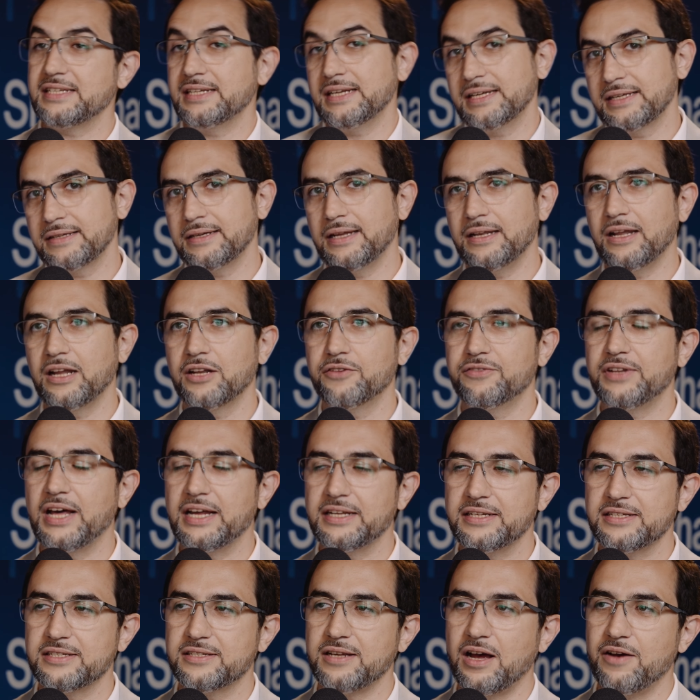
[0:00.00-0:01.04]
a lot of that
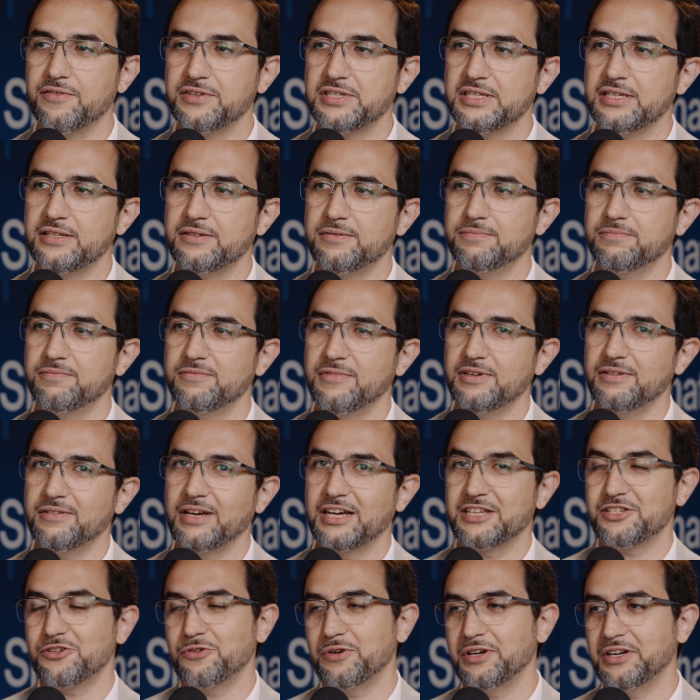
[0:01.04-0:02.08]
is obviously
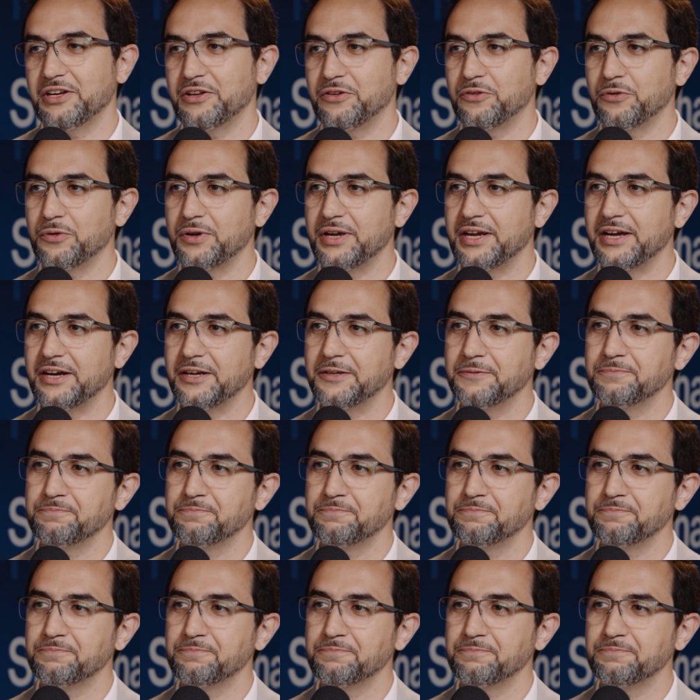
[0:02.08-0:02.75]
accelerated through AI.